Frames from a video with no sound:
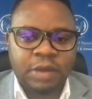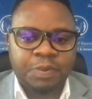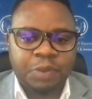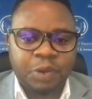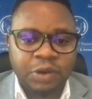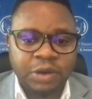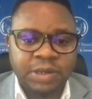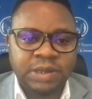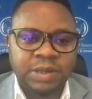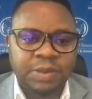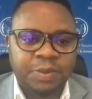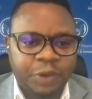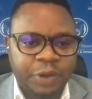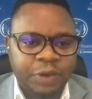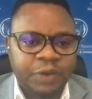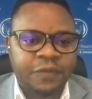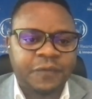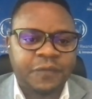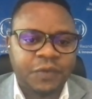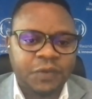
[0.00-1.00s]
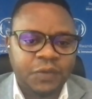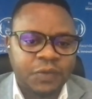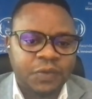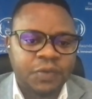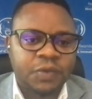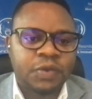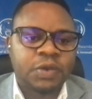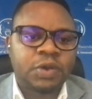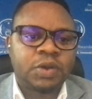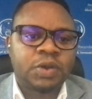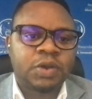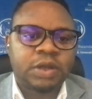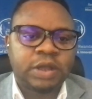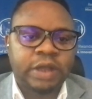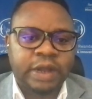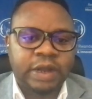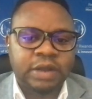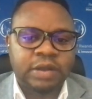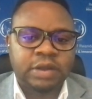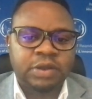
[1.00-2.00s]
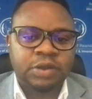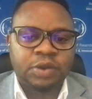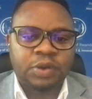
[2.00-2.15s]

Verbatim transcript: policy point of view that,